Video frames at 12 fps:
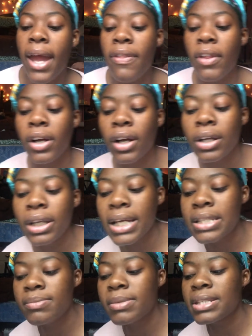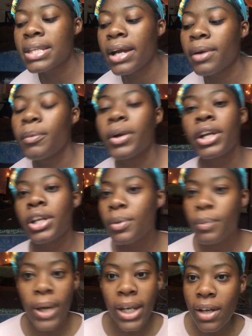And the girl next to me is like, What are you
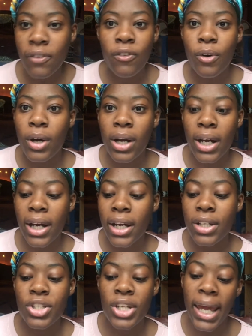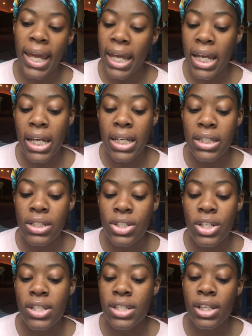waiting for? Change
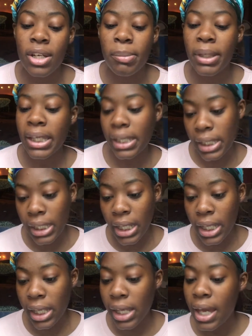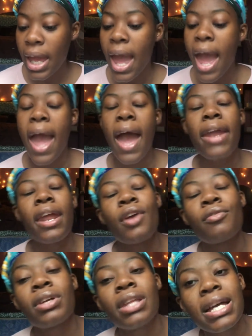into your bikini. And I
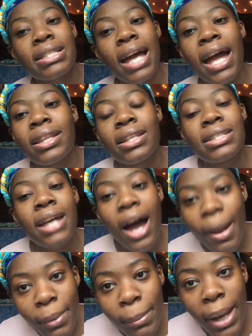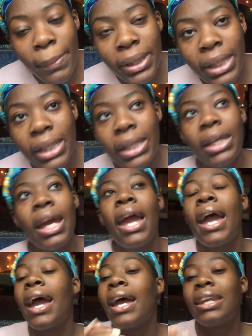realized I had the top of my bikini
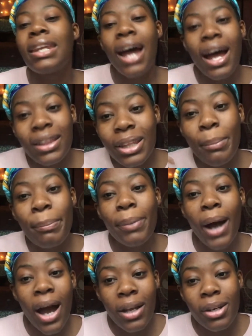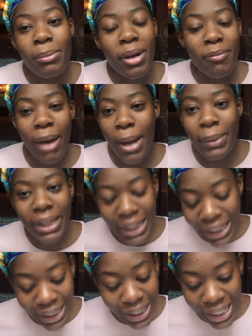and not the bottom of my
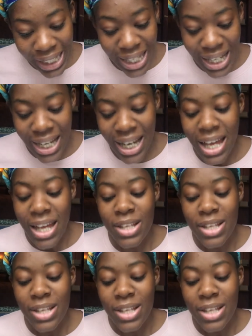bikini.